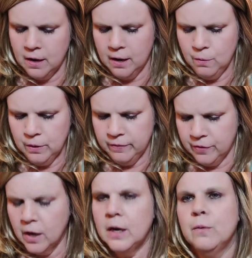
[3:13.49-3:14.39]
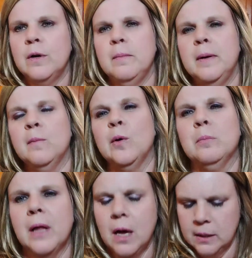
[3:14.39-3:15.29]
I would have thought it would have been more
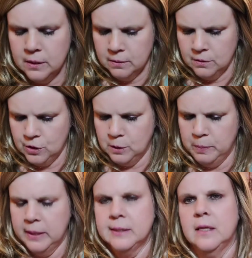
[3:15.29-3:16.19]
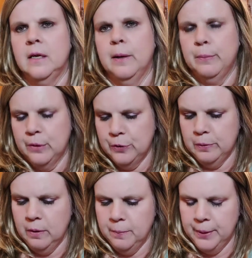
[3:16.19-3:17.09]
blonde just because of the numbers.
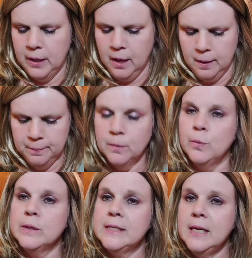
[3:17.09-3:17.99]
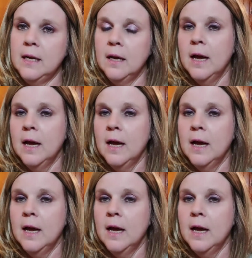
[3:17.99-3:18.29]
But um, we'll see.